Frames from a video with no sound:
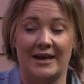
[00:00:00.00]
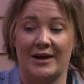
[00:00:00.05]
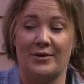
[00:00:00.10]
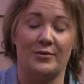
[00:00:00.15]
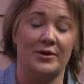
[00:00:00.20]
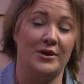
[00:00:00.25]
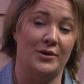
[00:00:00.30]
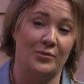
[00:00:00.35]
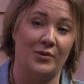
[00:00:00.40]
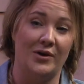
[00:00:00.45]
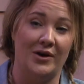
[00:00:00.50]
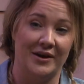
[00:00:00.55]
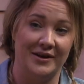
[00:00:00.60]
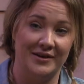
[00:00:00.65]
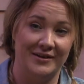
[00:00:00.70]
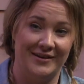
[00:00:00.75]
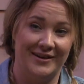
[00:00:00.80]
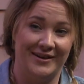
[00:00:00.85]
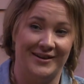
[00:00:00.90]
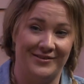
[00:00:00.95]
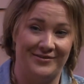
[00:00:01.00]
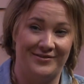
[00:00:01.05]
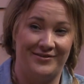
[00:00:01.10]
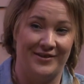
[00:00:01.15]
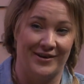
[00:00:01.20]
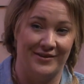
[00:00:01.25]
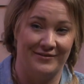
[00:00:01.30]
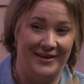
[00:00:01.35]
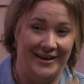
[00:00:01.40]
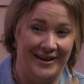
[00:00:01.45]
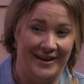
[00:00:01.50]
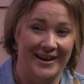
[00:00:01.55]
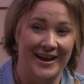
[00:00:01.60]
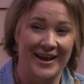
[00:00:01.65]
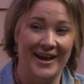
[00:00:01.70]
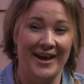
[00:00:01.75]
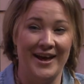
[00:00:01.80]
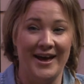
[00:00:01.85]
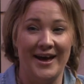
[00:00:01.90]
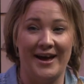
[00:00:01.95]
what you want from it.
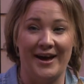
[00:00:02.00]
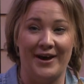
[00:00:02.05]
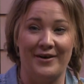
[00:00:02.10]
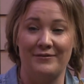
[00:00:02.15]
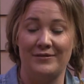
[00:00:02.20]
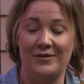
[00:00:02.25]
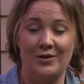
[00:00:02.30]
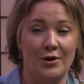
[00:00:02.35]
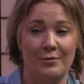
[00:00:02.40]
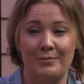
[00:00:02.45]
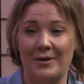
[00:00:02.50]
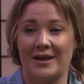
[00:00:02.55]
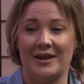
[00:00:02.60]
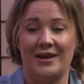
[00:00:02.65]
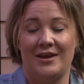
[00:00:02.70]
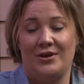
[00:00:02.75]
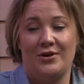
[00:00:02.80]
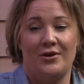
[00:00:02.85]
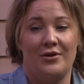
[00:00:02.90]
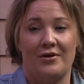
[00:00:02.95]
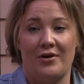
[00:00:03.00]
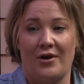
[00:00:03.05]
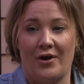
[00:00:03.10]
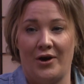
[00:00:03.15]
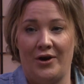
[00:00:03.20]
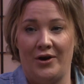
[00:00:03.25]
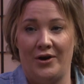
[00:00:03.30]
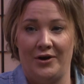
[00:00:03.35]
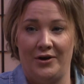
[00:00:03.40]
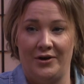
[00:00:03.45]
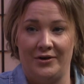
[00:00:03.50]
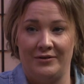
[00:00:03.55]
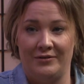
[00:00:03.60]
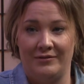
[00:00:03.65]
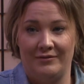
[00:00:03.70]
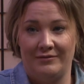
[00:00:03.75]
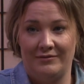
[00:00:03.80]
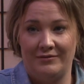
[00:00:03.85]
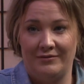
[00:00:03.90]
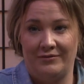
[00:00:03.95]
You're making your
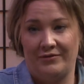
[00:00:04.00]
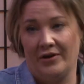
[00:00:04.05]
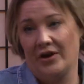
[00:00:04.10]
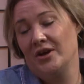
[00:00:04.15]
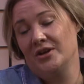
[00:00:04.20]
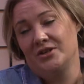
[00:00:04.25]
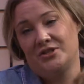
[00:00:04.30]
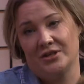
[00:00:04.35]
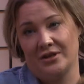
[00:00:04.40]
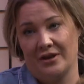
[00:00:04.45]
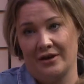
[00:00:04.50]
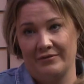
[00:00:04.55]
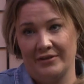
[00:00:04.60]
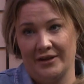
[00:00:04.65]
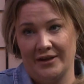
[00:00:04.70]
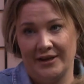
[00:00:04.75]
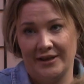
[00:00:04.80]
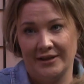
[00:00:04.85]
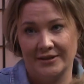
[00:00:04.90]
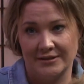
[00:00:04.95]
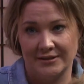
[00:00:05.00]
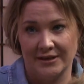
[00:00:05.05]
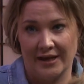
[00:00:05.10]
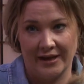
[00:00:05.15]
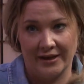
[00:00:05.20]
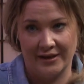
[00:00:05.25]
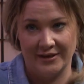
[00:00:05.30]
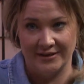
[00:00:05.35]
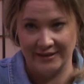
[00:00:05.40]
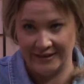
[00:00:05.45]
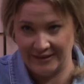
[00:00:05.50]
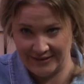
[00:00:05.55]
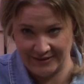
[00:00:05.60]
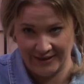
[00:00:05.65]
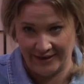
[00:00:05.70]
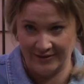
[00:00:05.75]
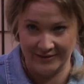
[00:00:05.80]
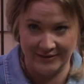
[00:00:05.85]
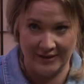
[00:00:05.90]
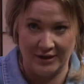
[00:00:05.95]
own version of it. It's like a DJ.
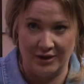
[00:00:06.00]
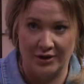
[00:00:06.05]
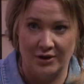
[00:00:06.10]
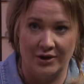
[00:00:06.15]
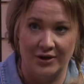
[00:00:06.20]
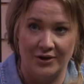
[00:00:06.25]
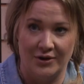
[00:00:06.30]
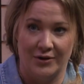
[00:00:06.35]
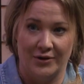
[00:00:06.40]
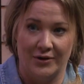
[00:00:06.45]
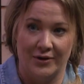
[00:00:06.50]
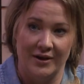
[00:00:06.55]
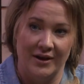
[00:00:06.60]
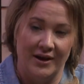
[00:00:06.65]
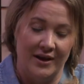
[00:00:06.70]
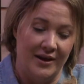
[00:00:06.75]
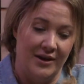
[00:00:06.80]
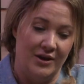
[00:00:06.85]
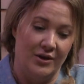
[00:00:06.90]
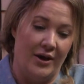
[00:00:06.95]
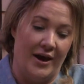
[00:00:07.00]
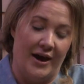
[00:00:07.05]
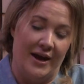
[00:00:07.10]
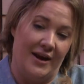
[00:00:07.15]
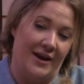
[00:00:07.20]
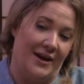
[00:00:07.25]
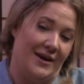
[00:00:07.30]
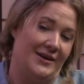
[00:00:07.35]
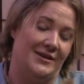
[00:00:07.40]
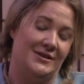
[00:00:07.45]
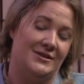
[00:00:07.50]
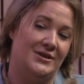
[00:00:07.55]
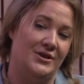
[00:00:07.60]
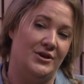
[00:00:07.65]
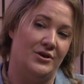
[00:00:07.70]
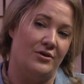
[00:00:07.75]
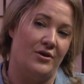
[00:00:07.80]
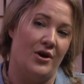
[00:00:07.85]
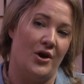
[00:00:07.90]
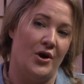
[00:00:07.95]
It's like, you know, you're editing it into your